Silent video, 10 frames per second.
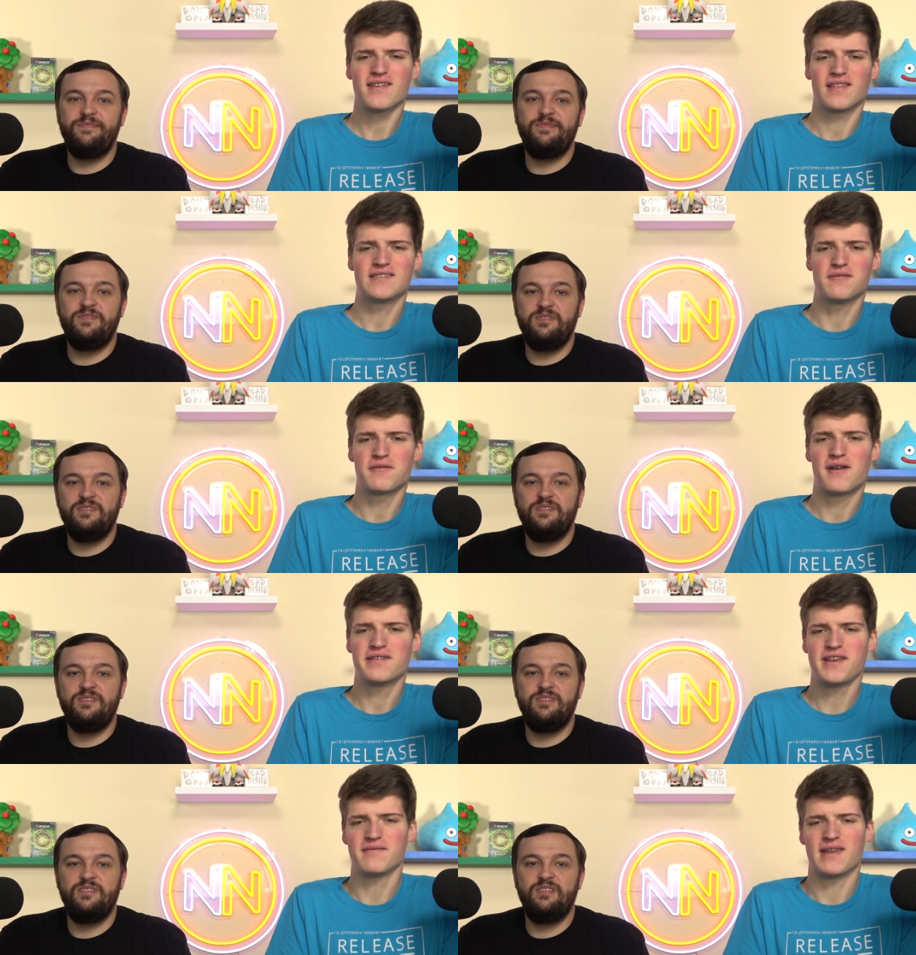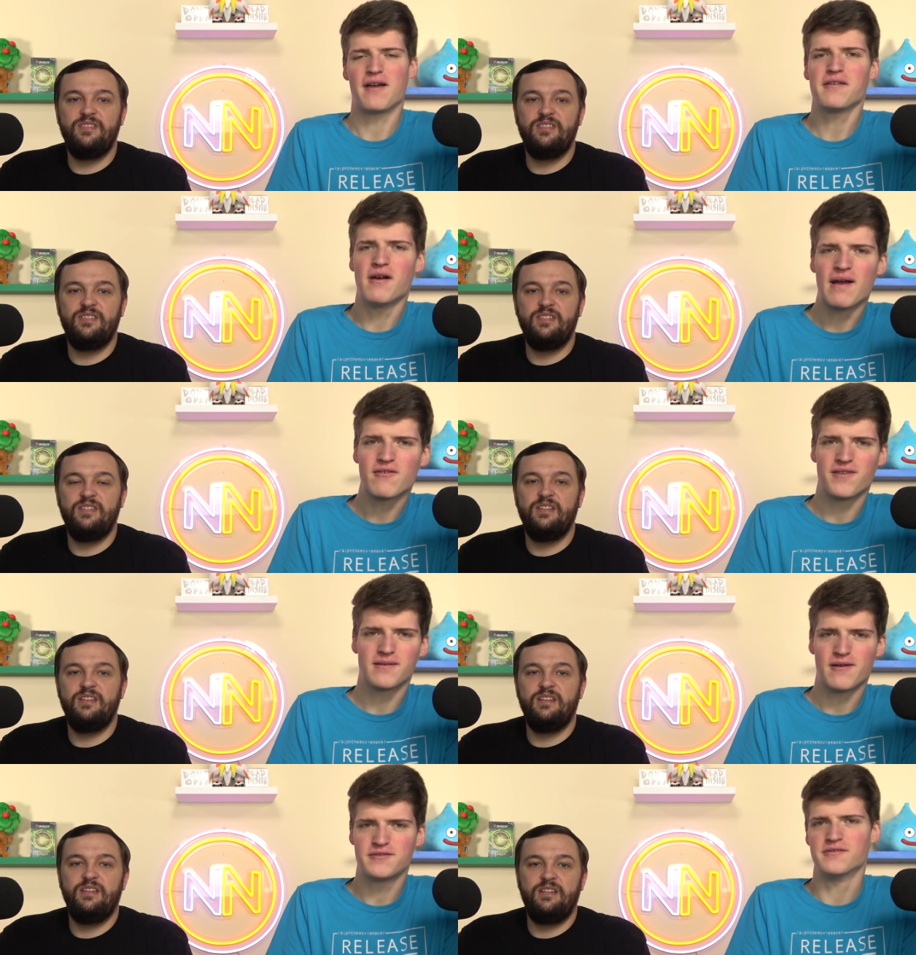Speaker 1: that's all we wanted to say. Now you know everything
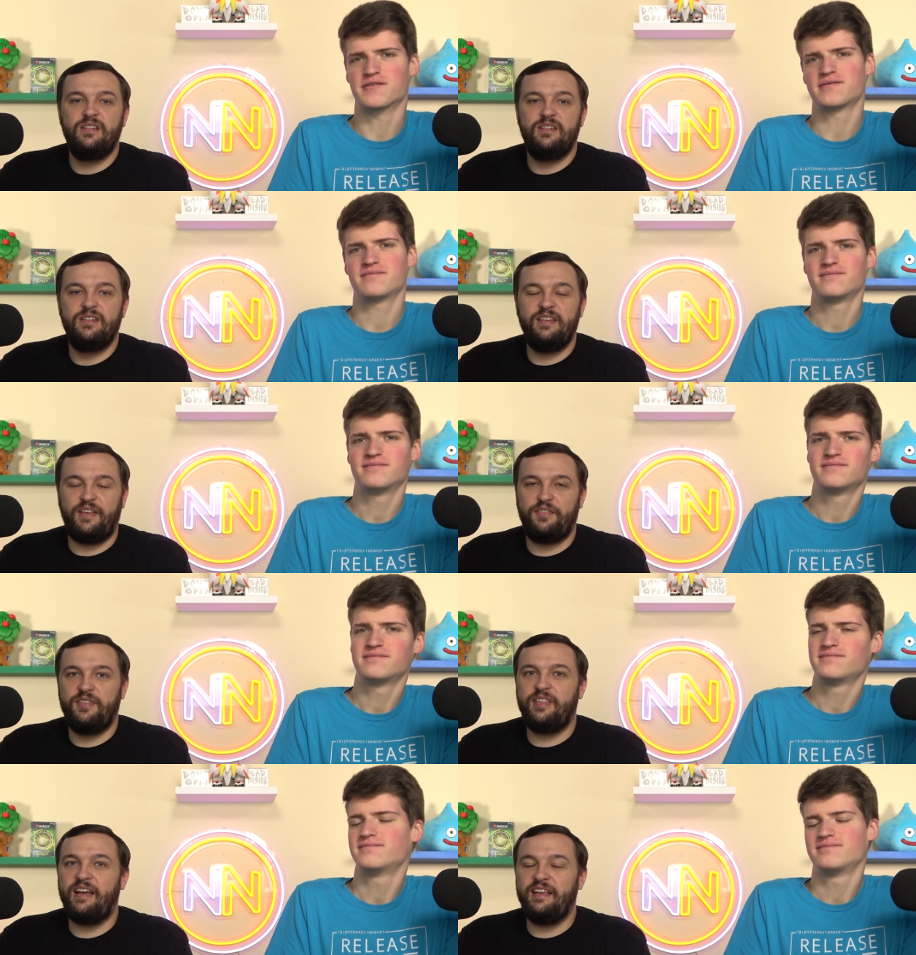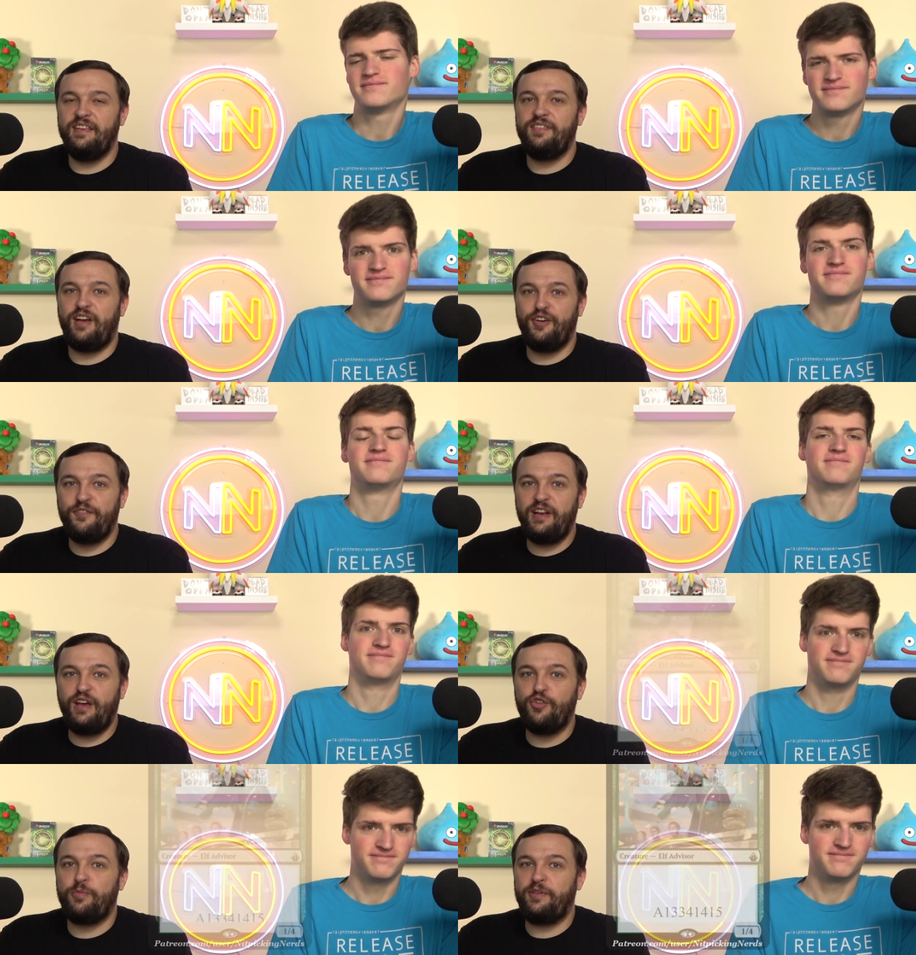about tutors. Yes, that is our
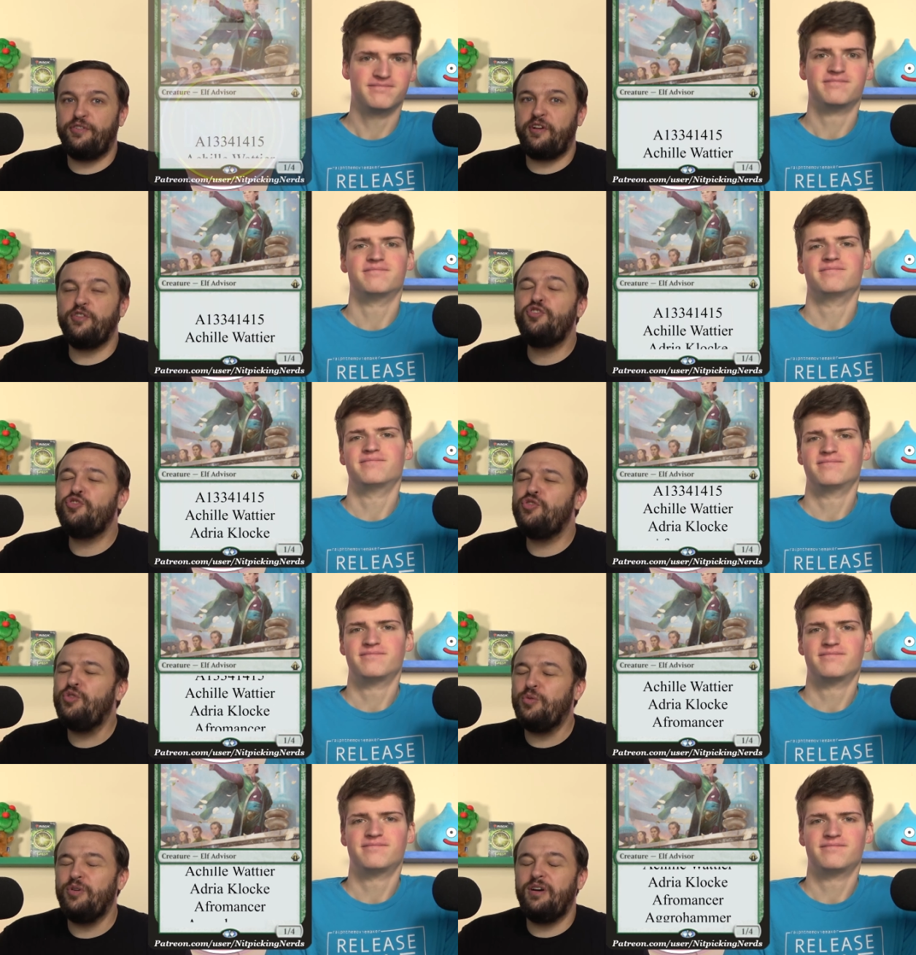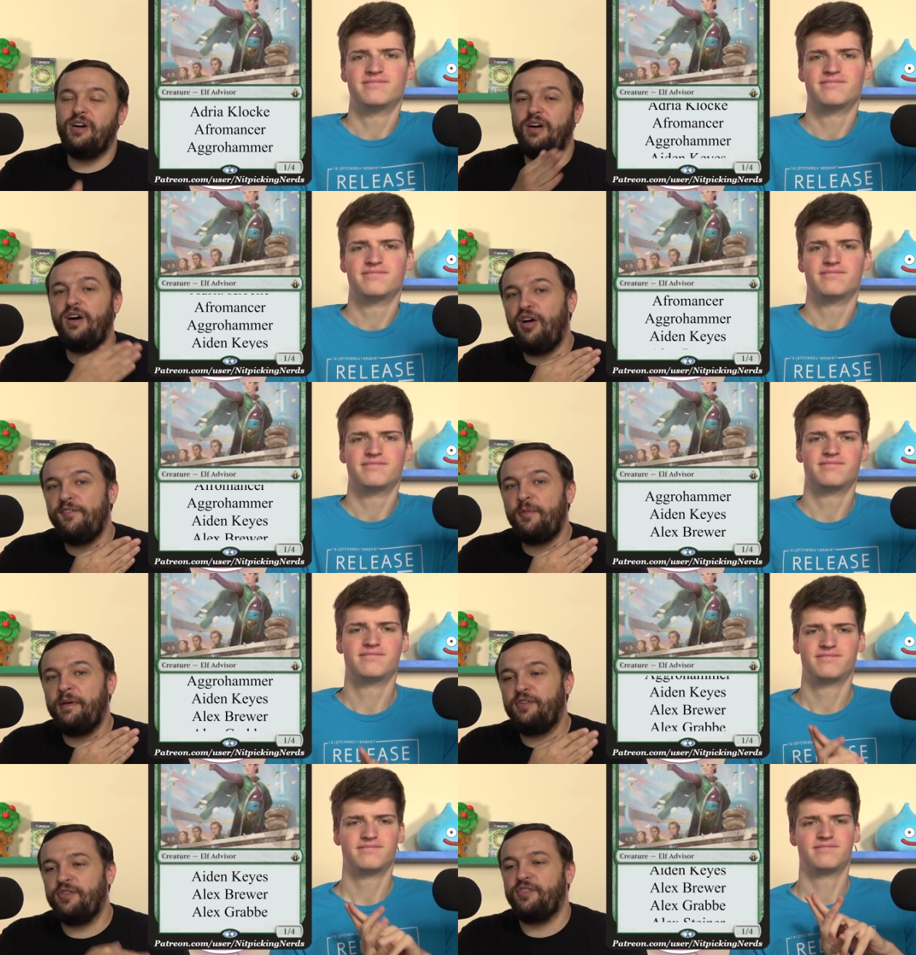video.
Speaker 2: Special shout-outs to all of our
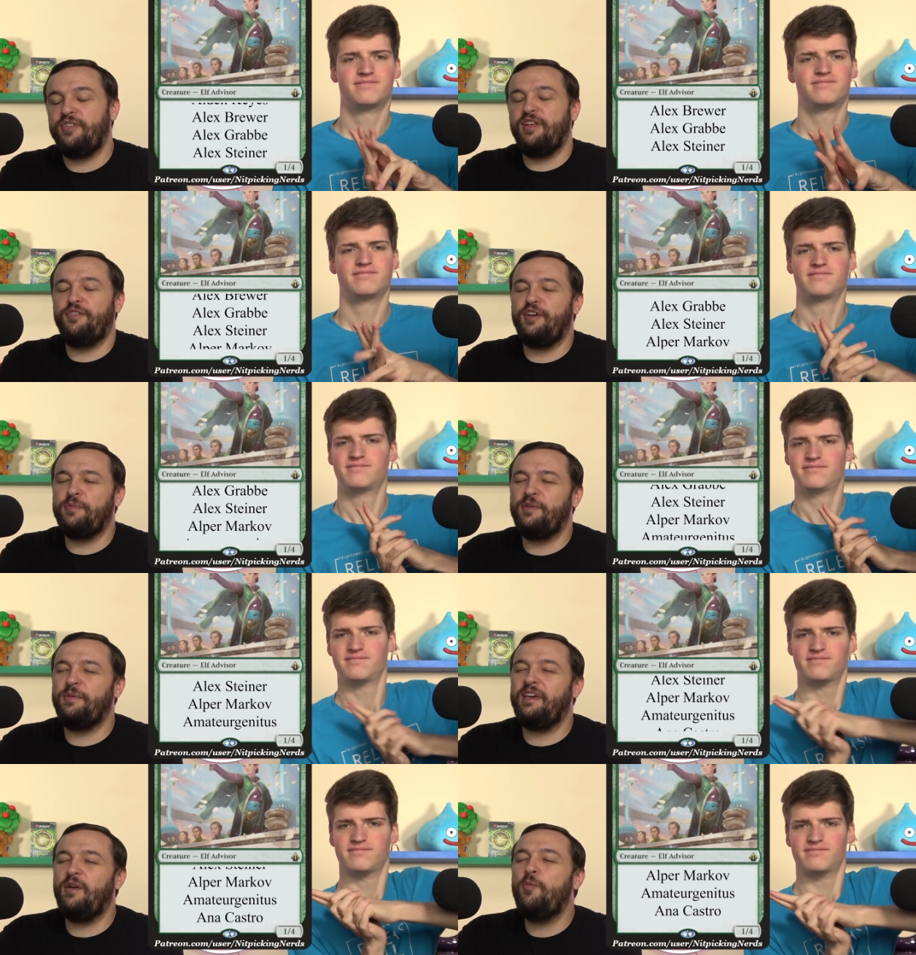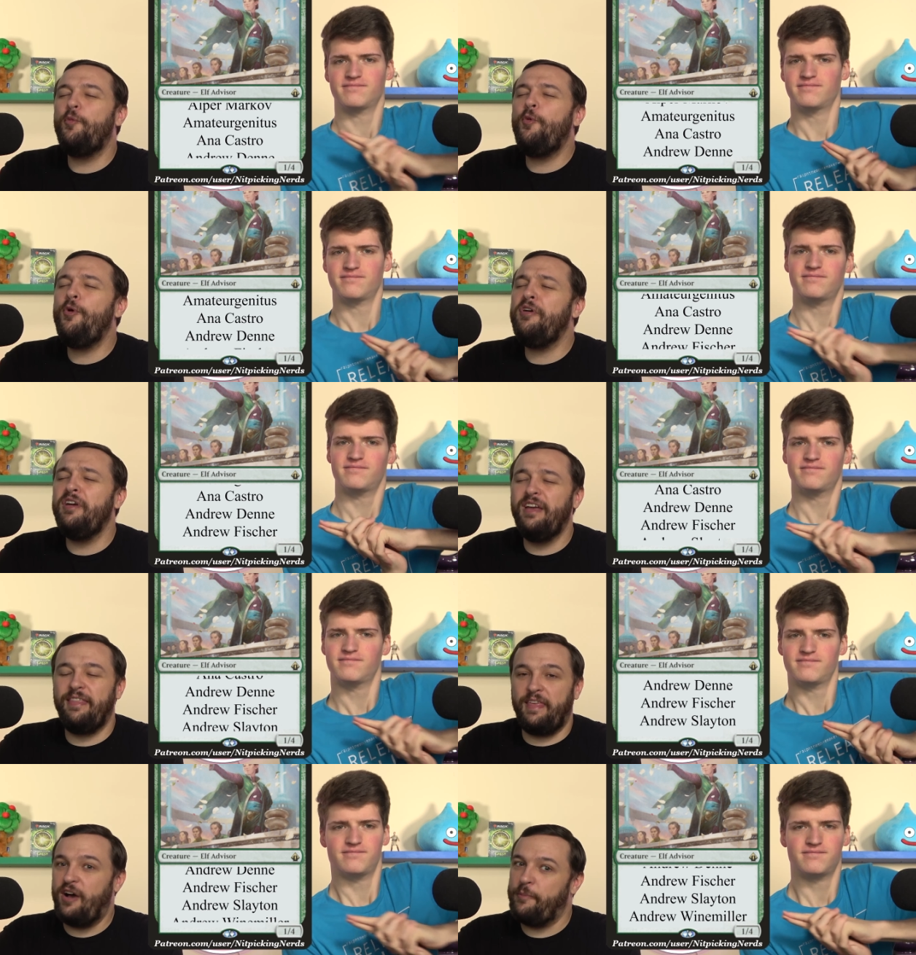patrons. Love you all as much as we can
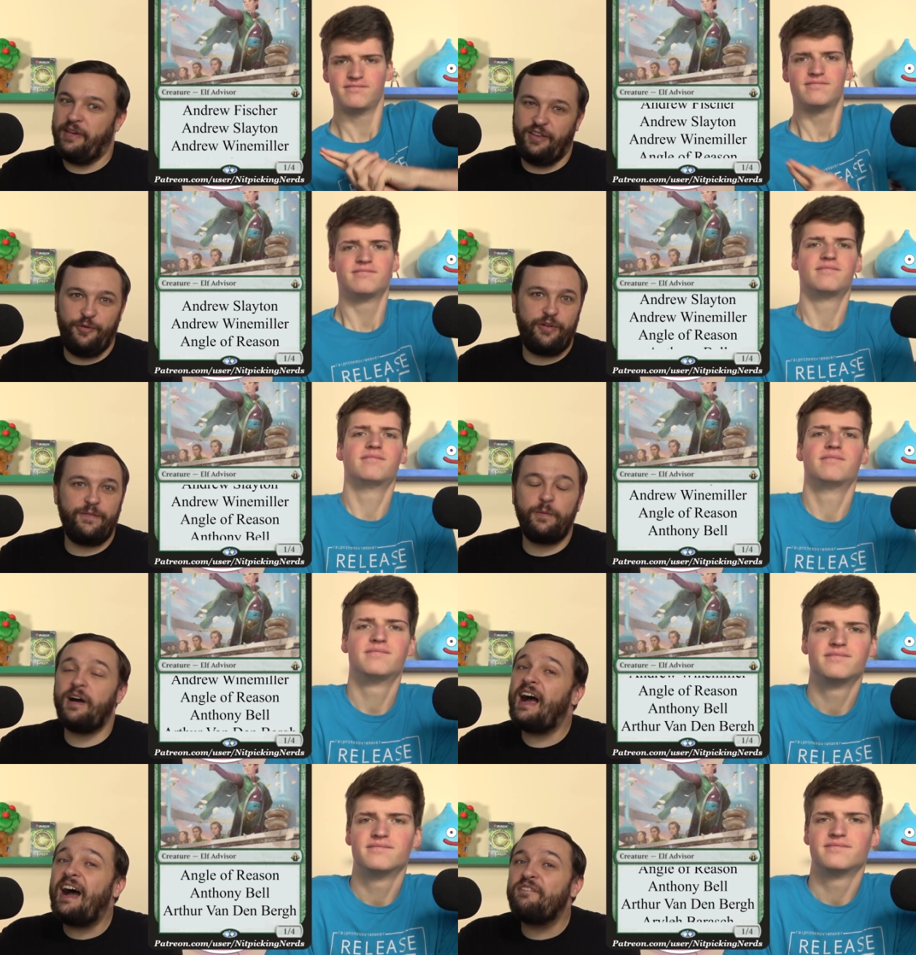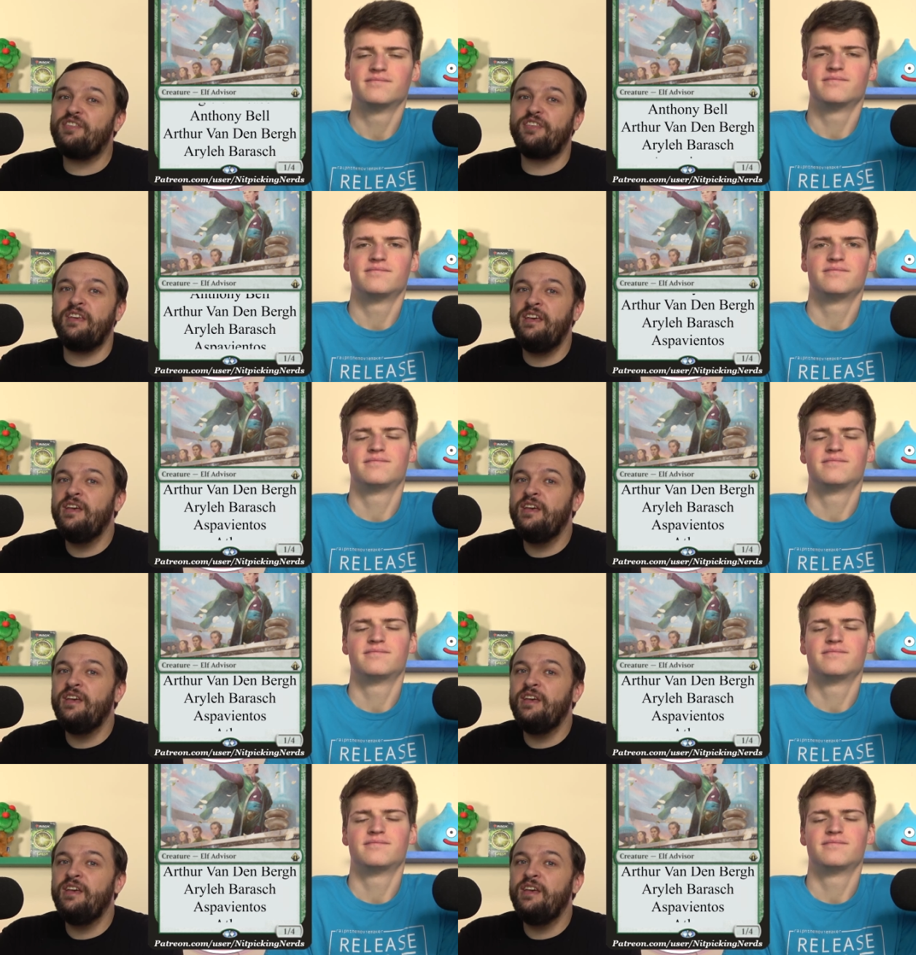without making you uncomfortable. Obviously,